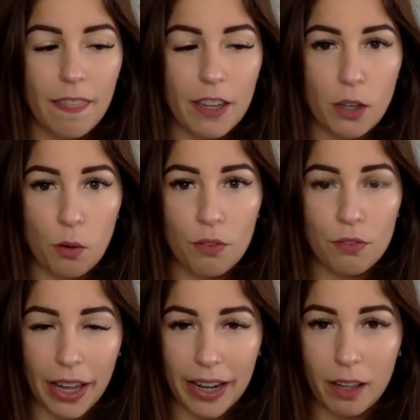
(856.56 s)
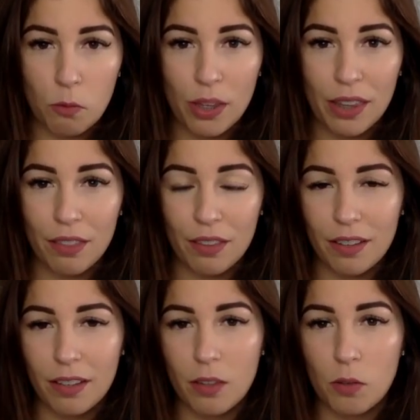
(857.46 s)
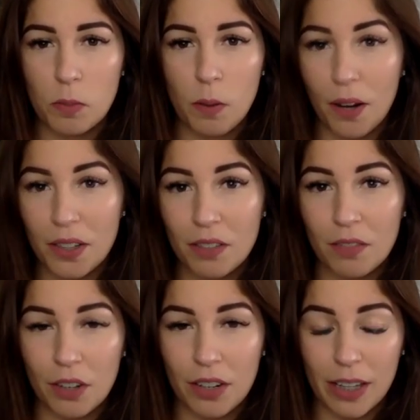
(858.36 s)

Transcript: that you're fighting with, those parts of your